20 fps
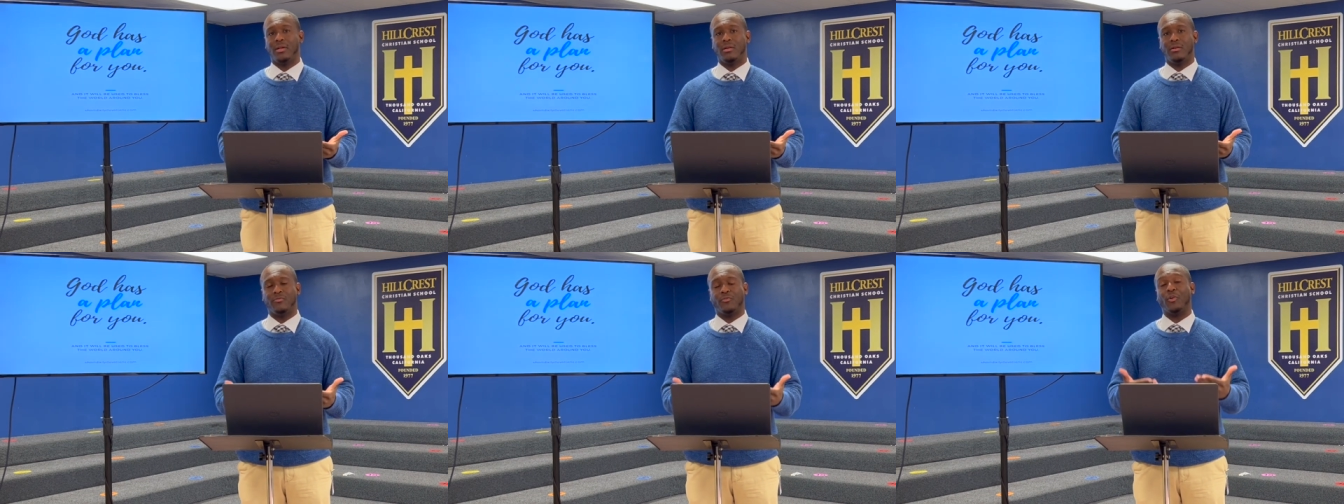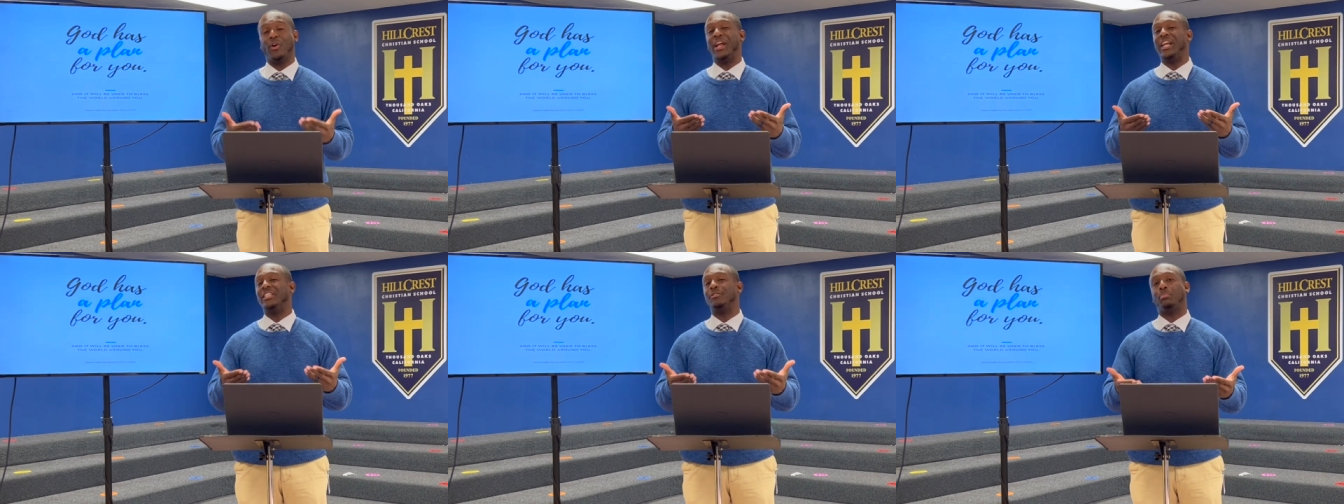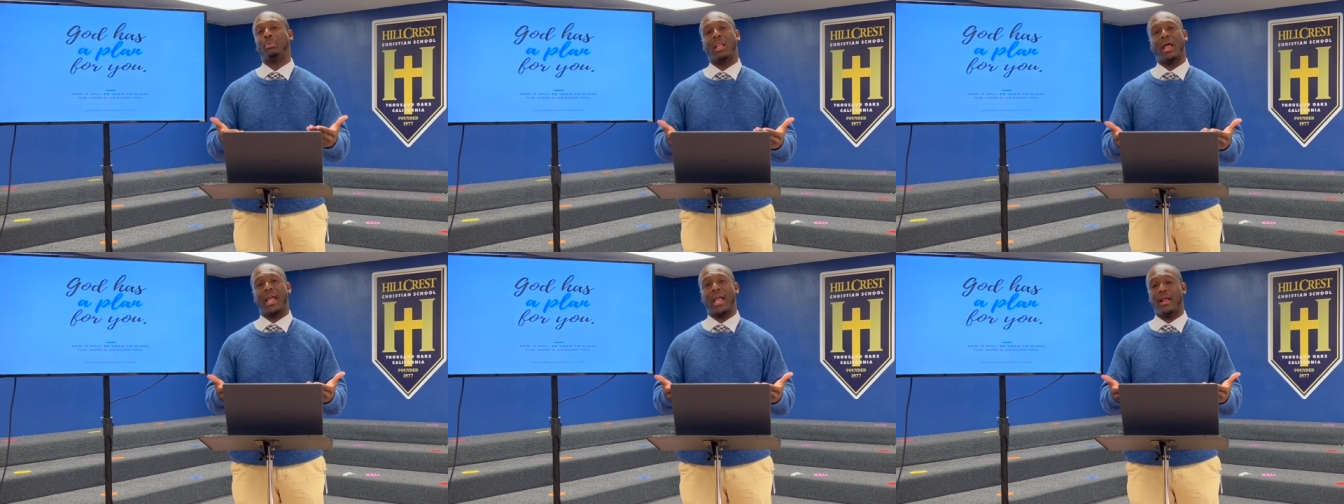for His
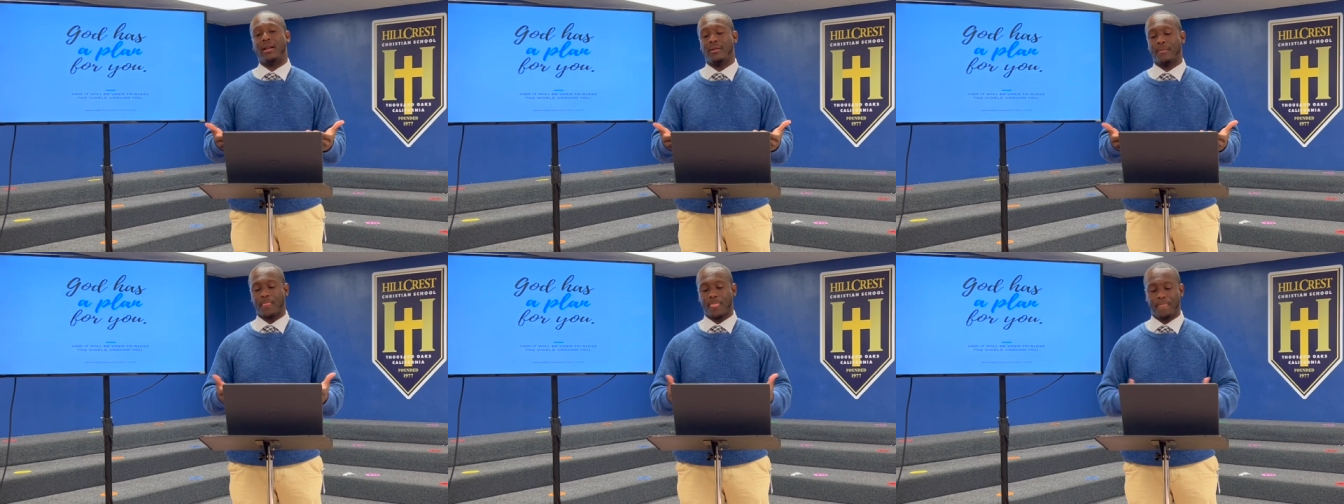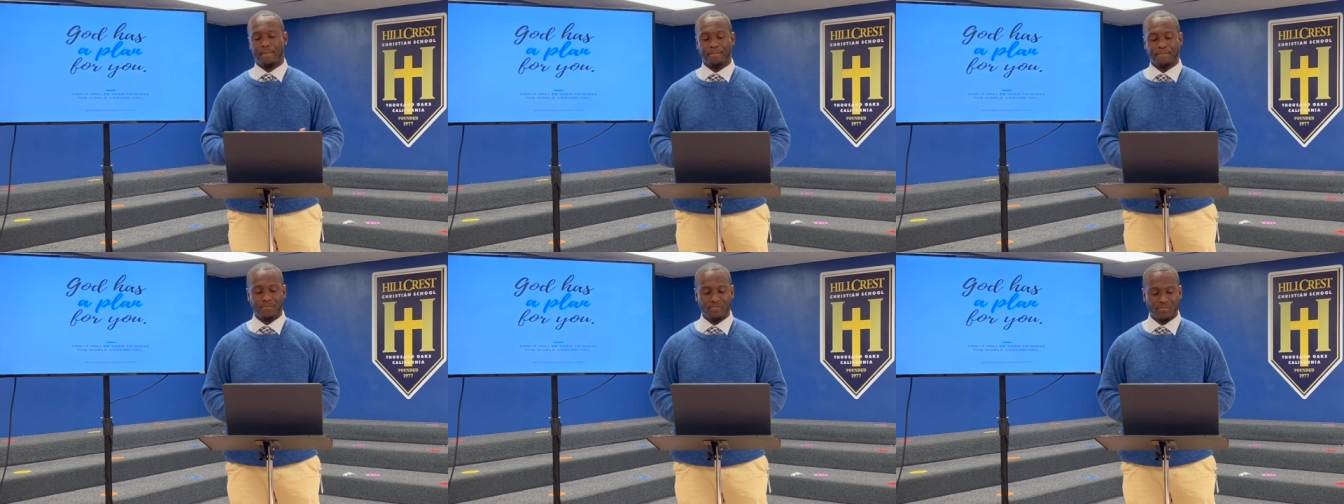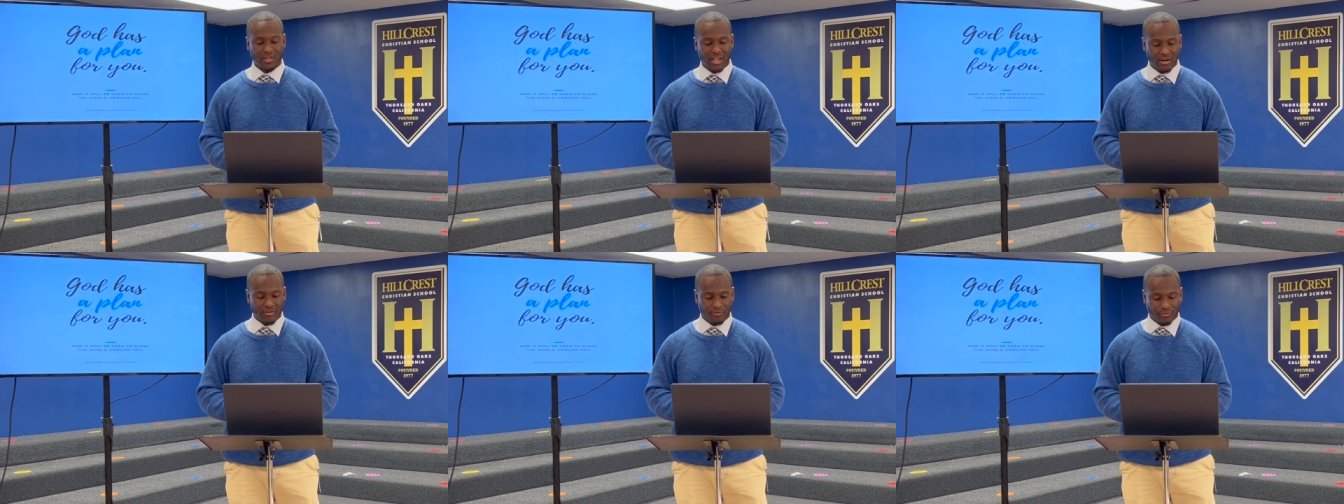plan
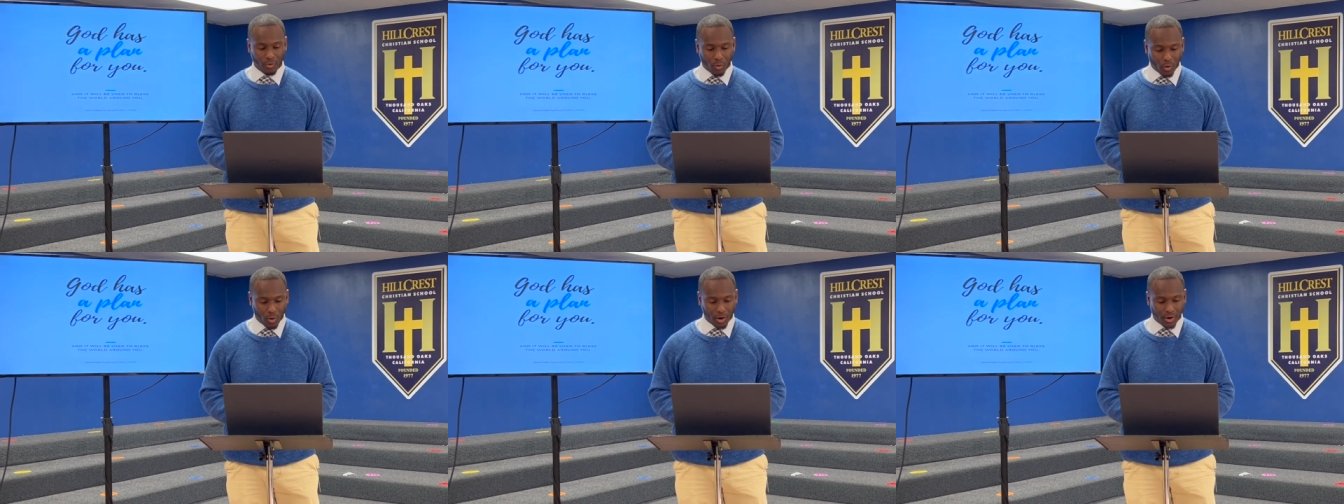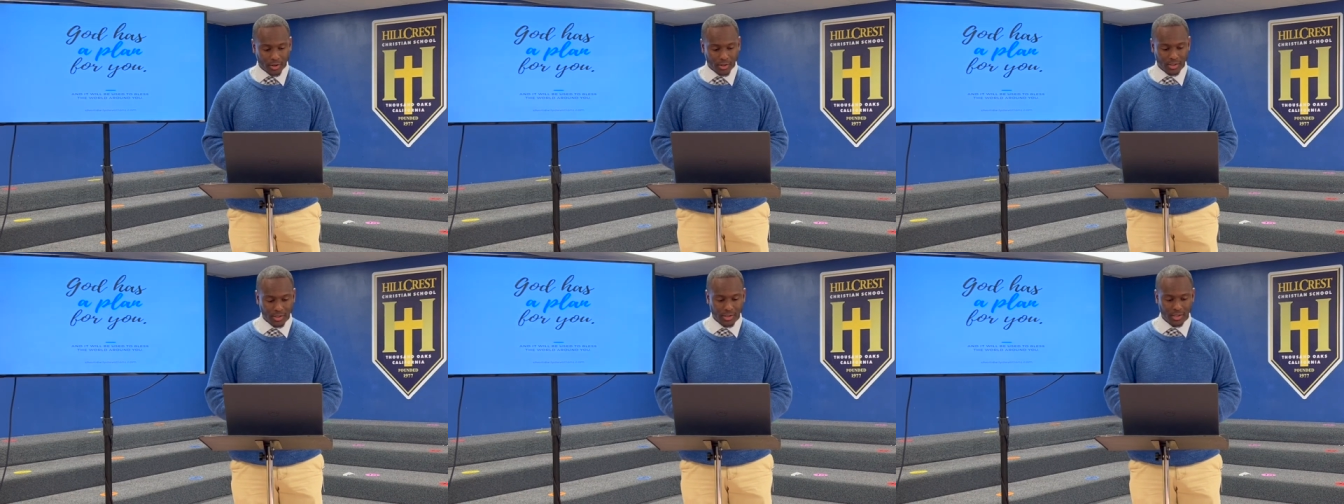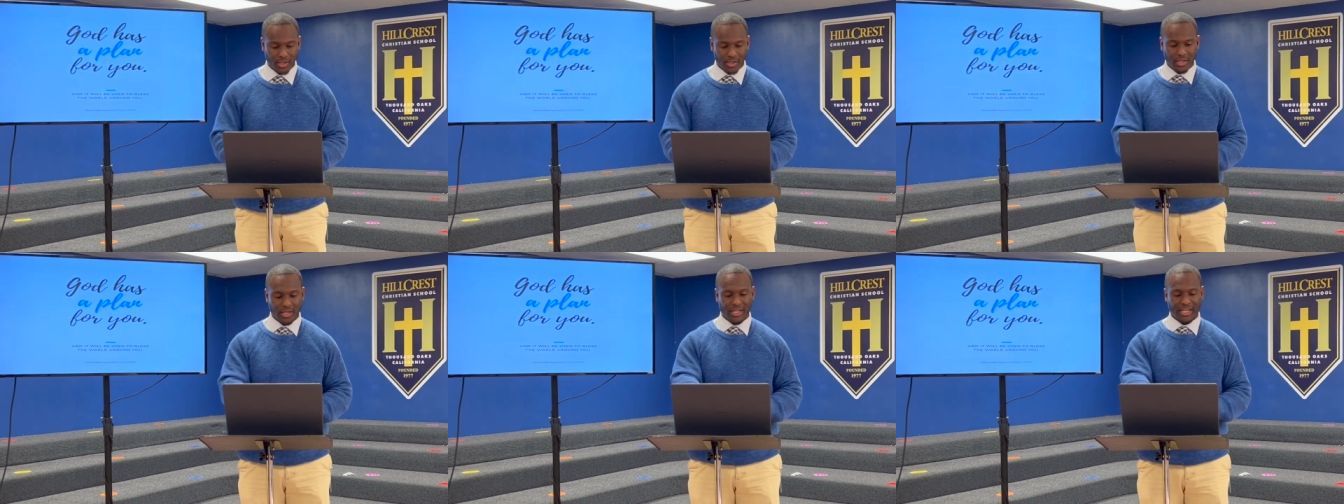and for
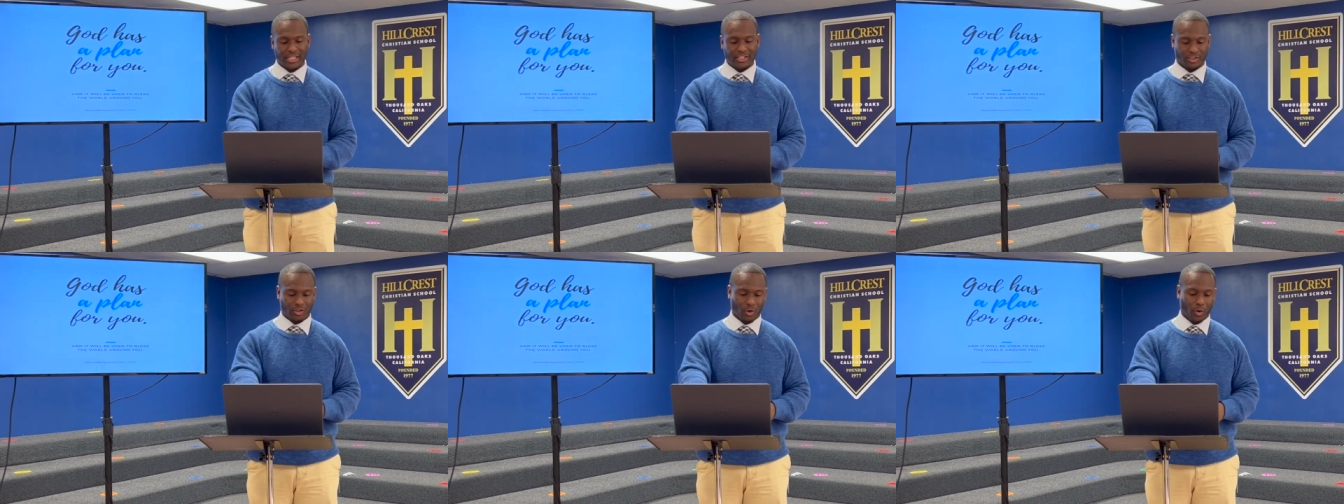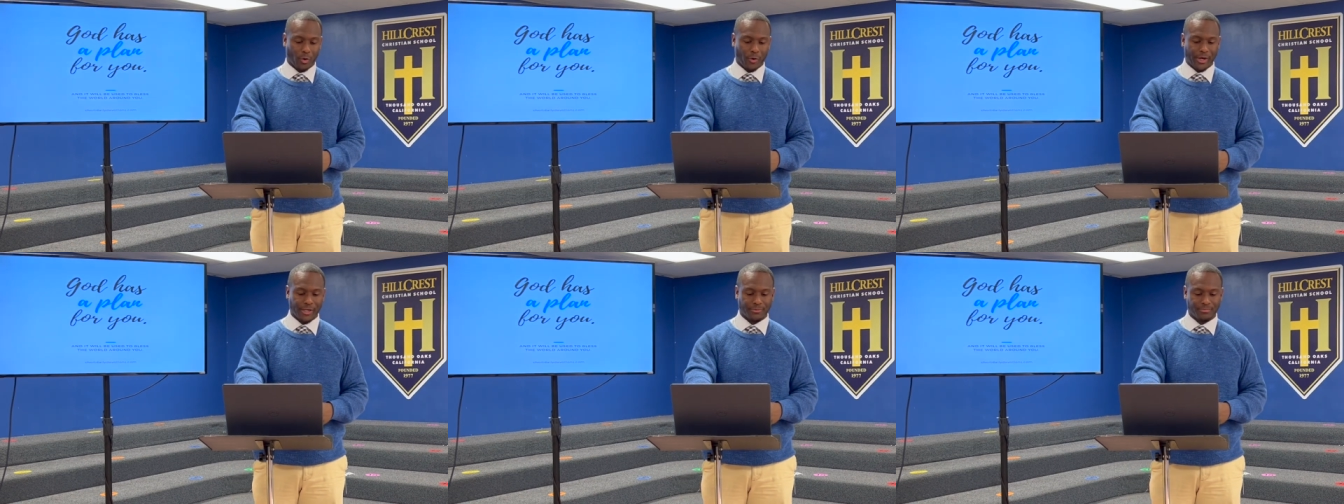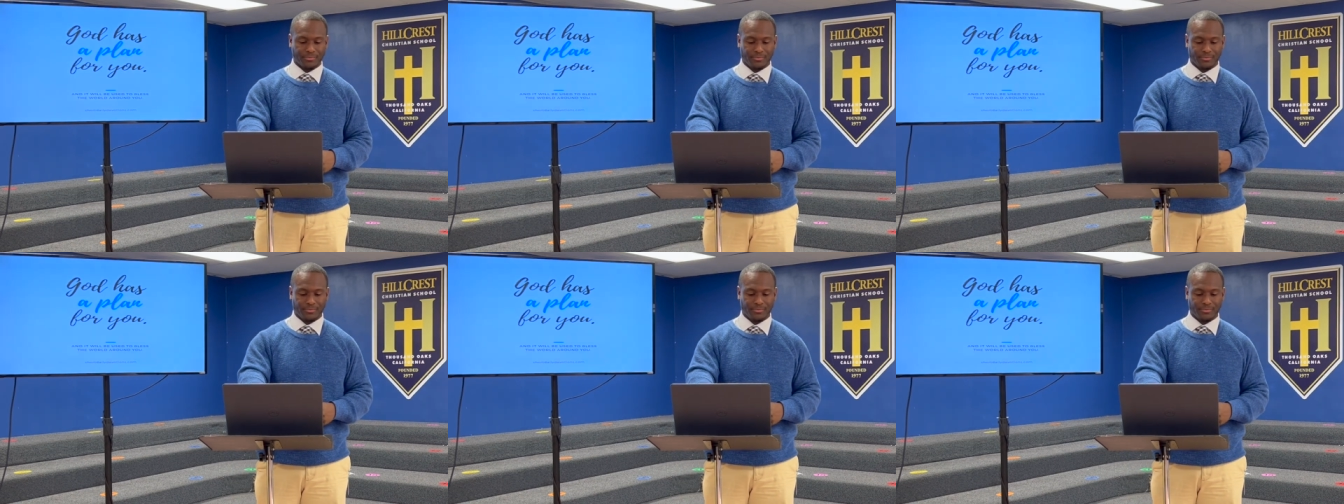His glory.